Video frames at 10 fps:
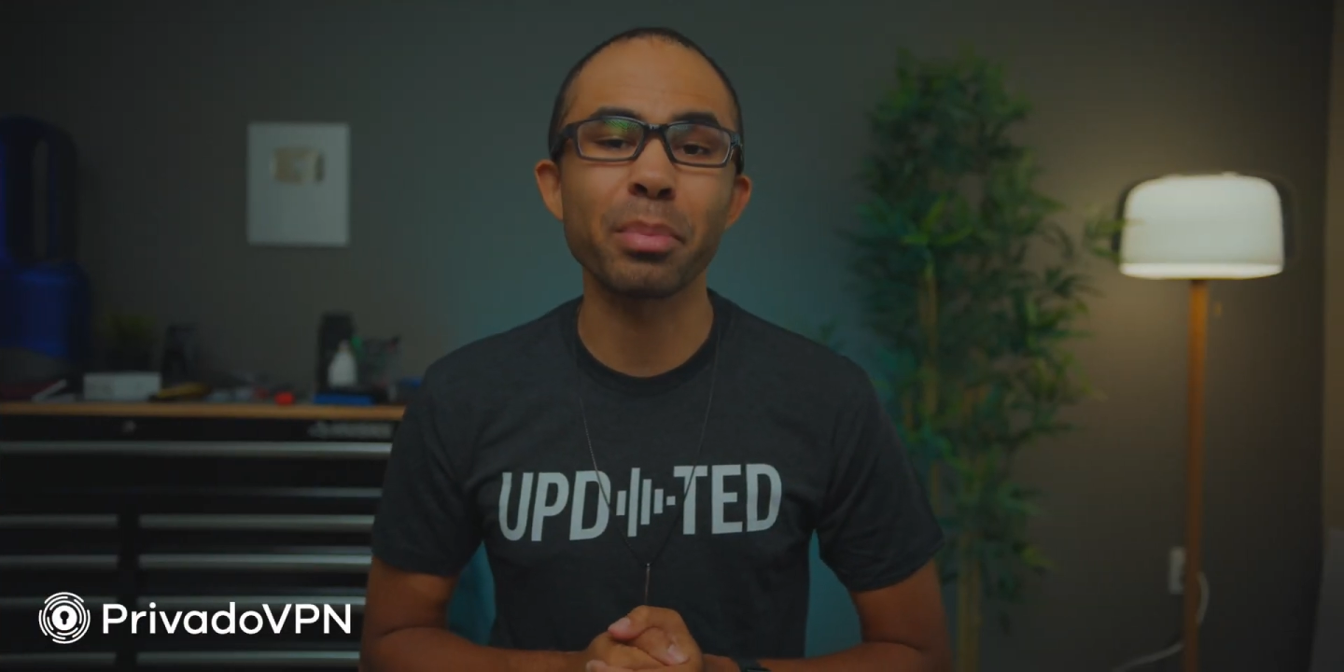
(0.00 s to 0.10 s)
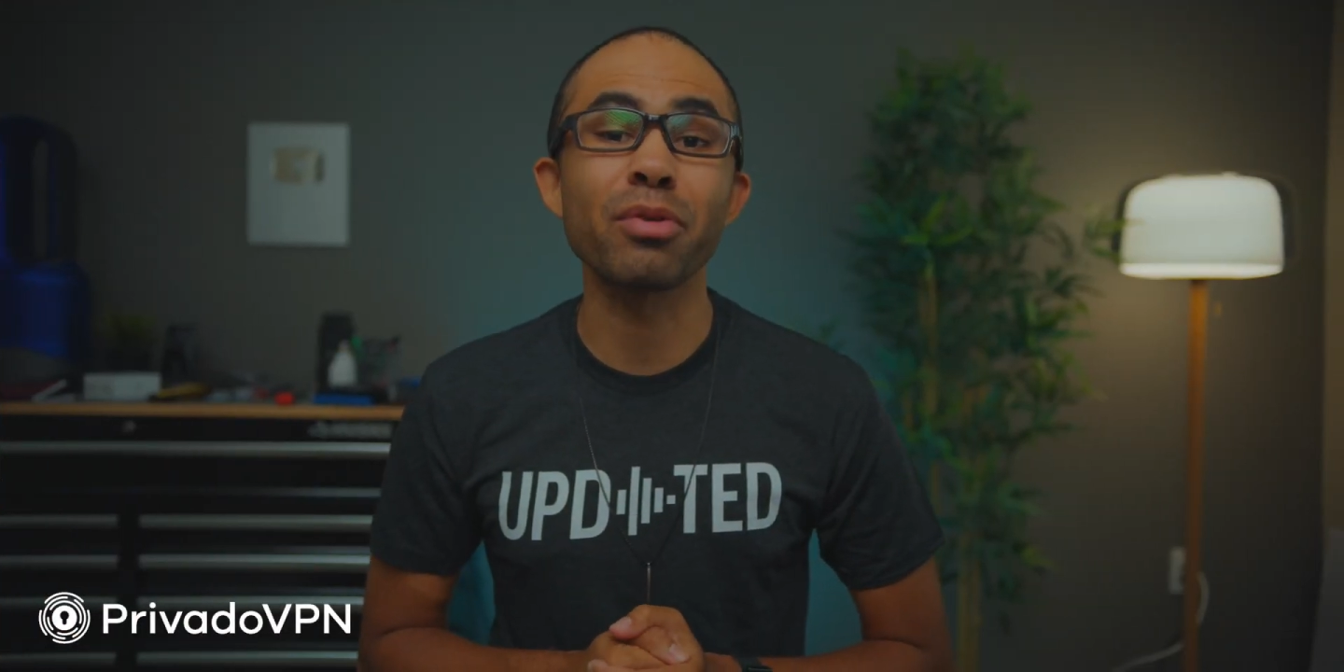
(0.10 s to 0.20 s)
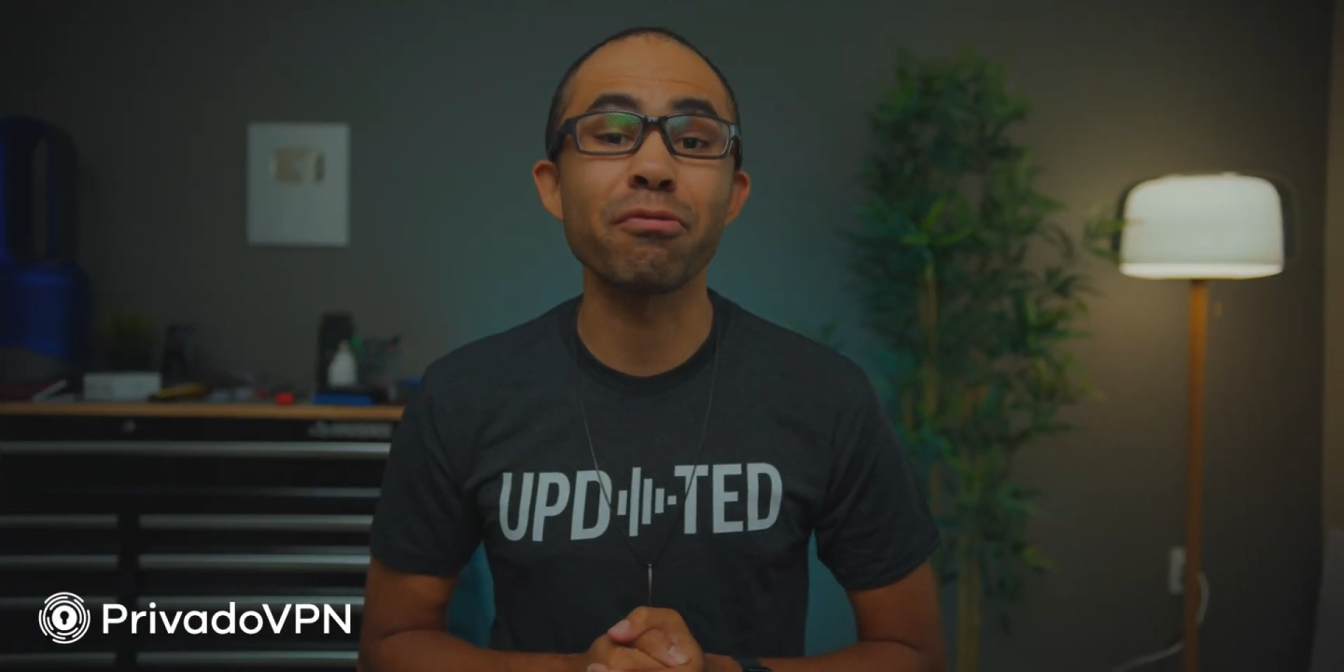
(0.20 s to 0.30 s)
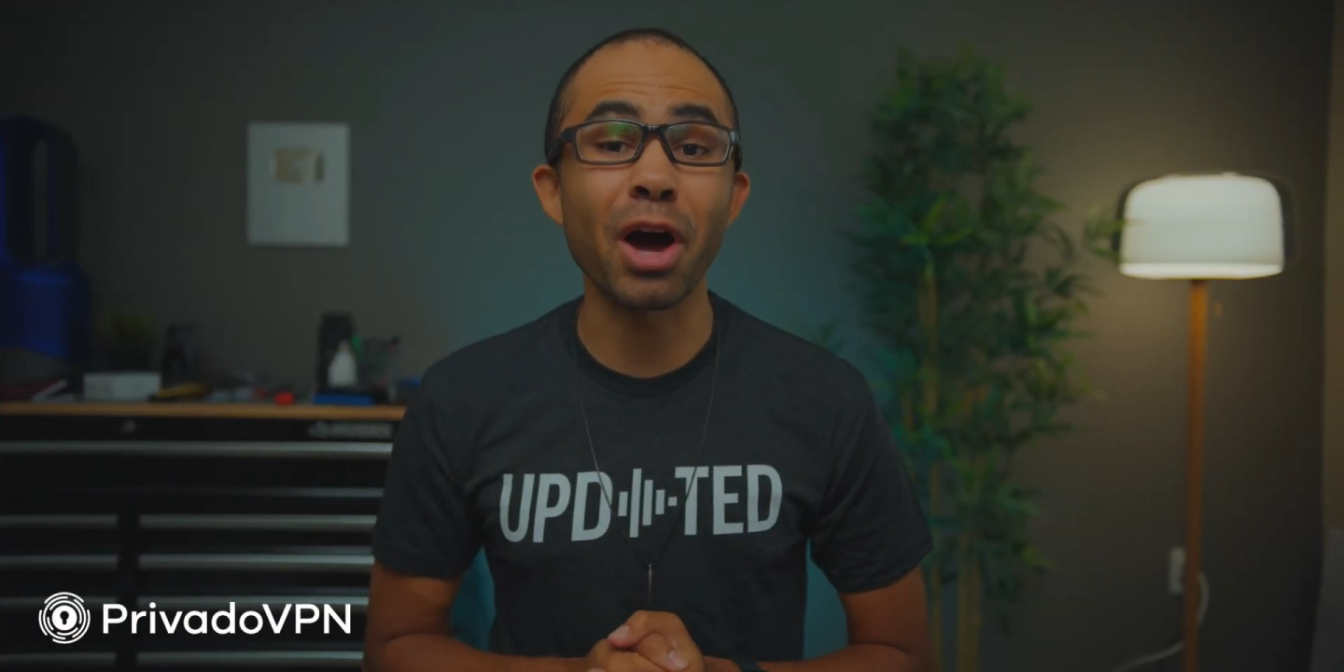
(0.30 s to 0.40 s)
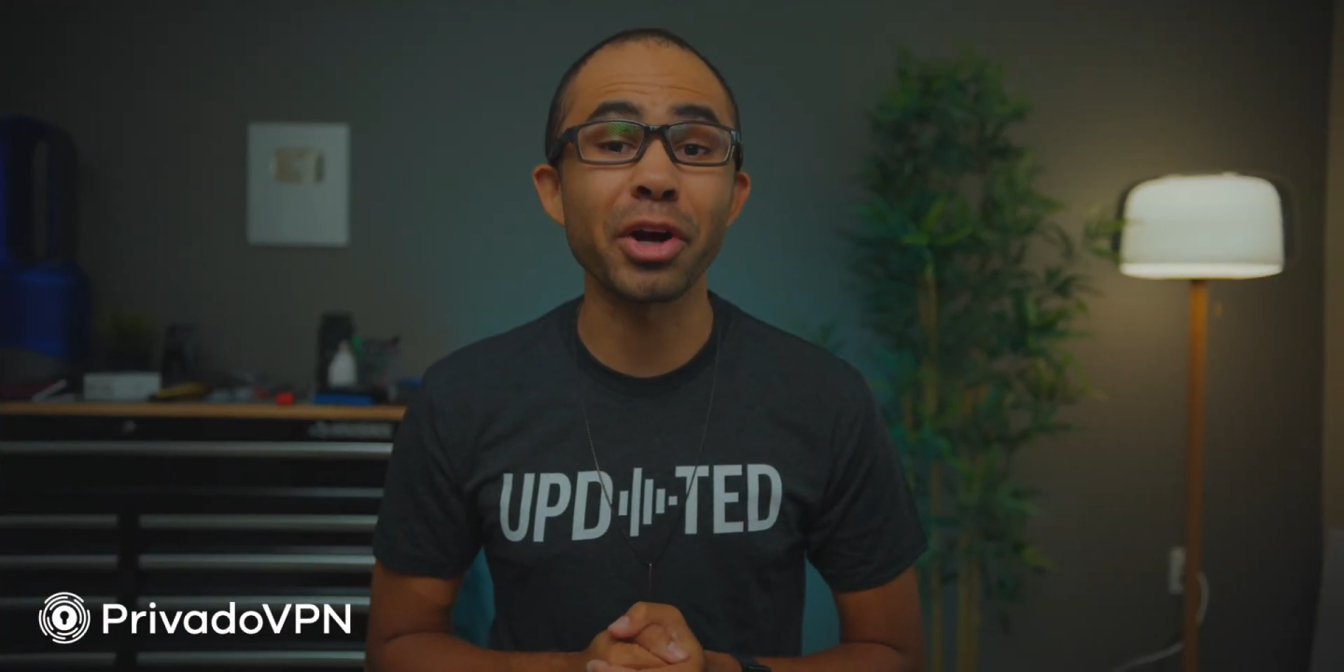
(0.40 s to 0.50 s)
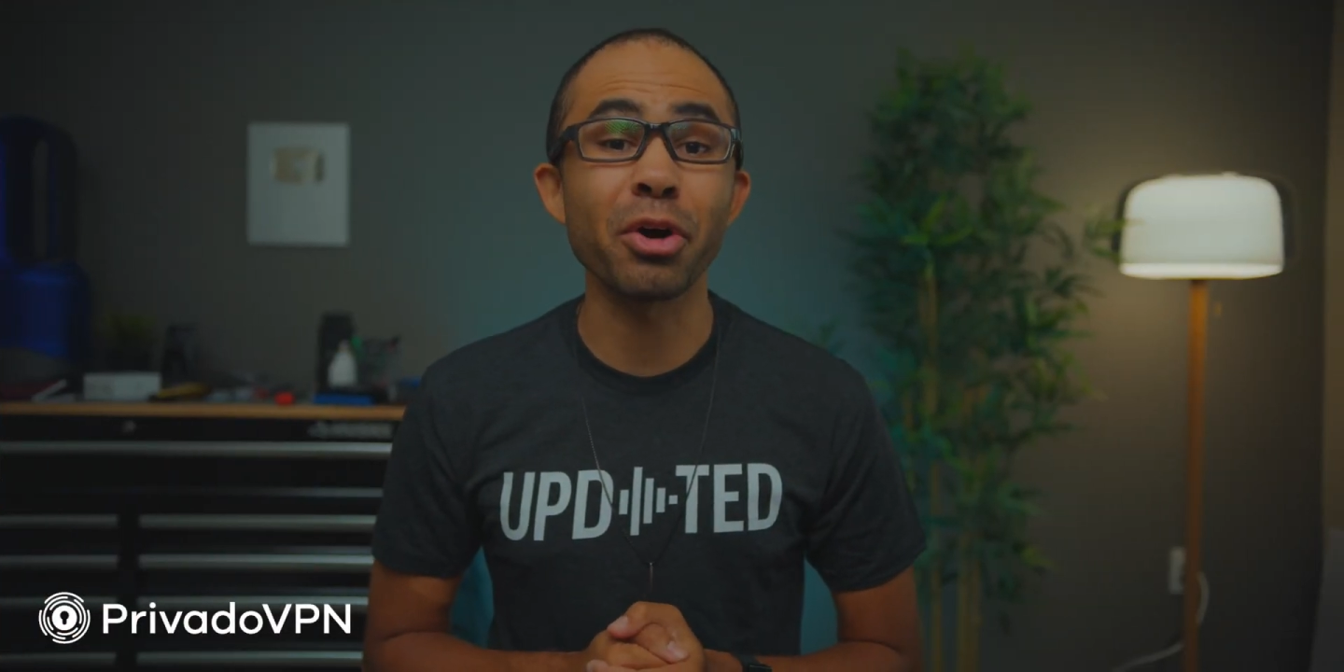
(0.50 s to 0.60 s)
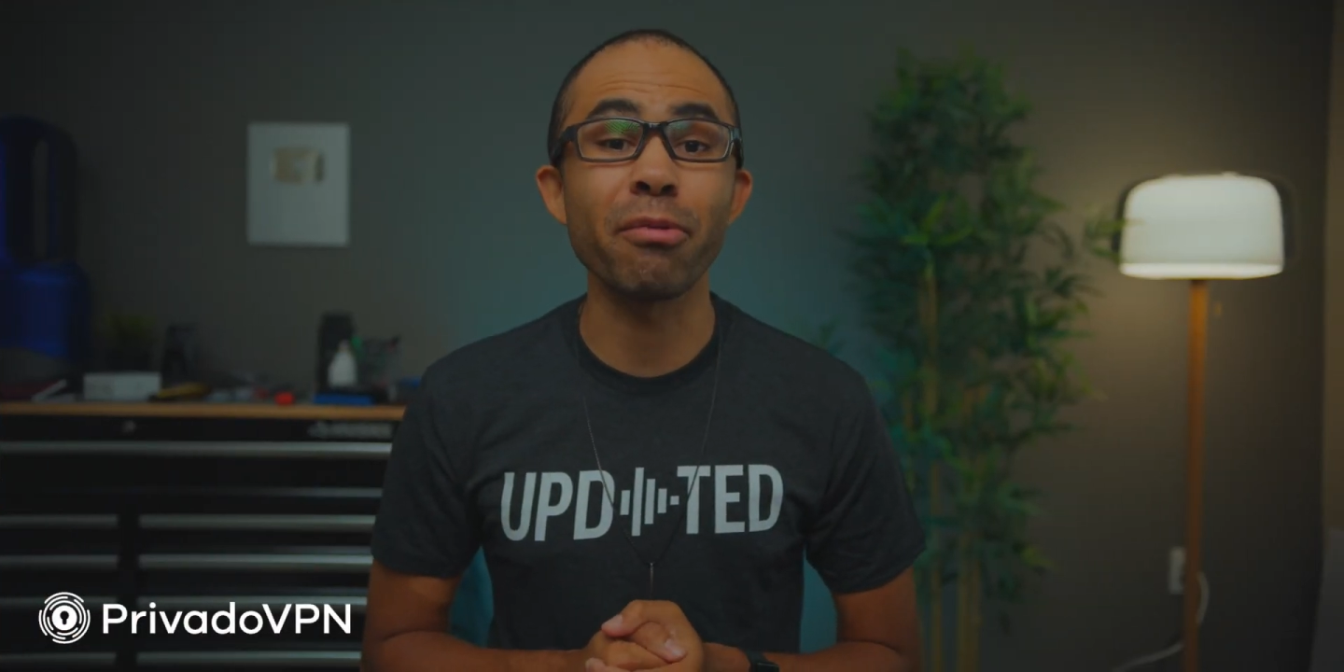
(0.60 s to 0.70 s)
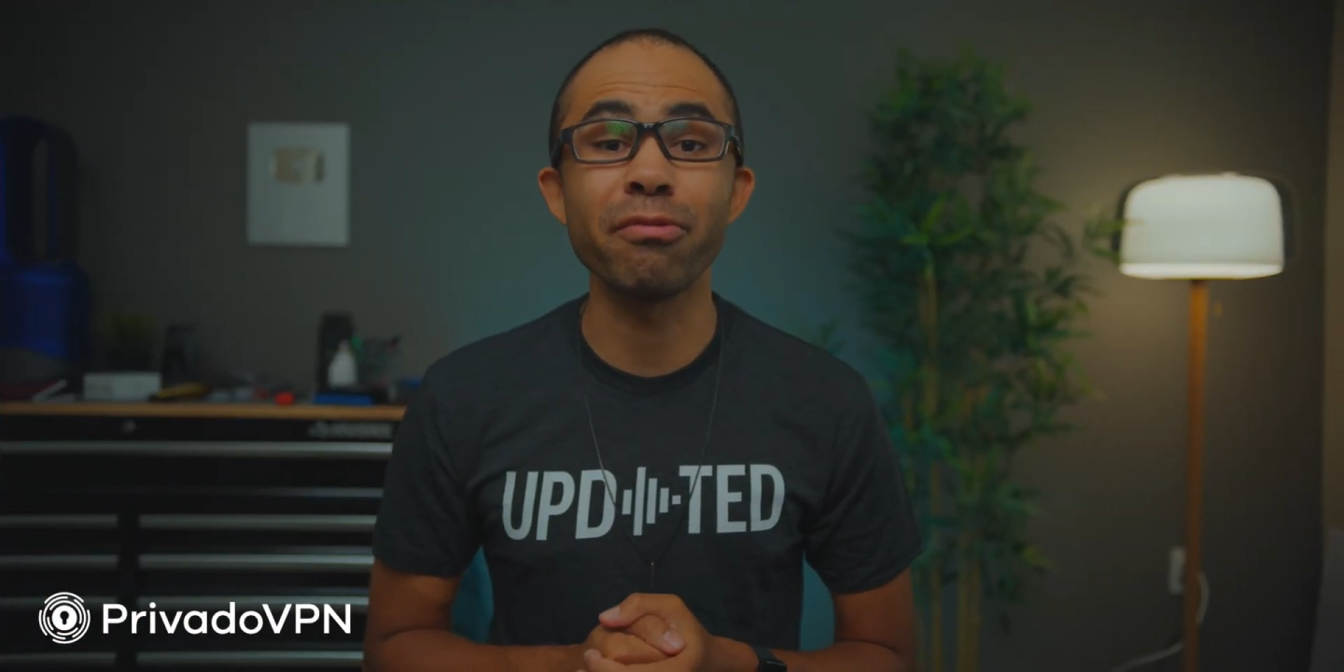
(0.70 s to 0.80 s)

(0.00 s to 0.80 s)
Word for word: Privado